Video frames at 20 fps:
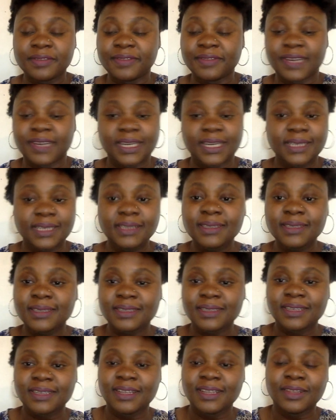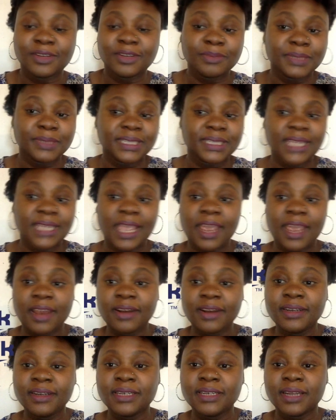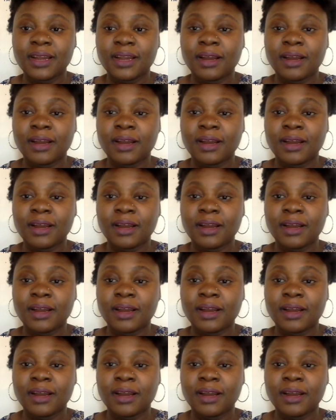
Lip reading: fans, don't be scared.